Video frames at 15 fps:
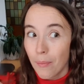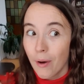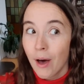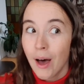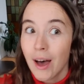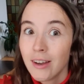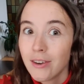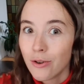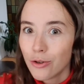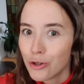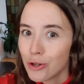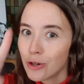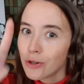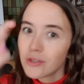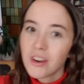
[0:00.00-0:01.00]
but you
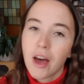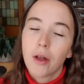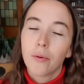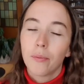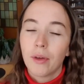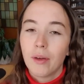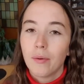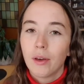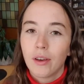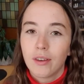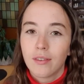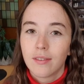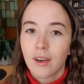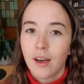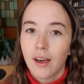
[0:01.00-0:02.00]
shouldn't look down at me
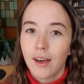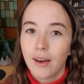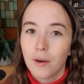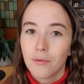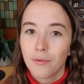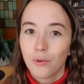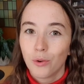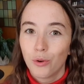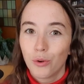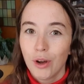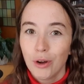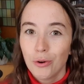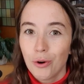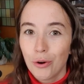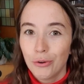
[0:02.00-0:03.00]
because I have a
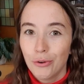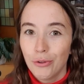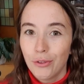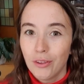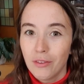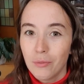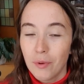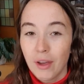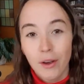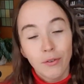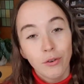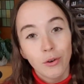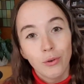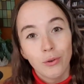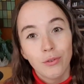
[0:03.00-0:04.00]
great cognitive
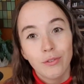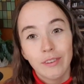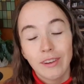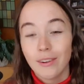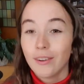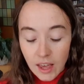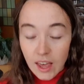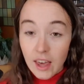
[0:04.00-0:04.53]
behavioral skill.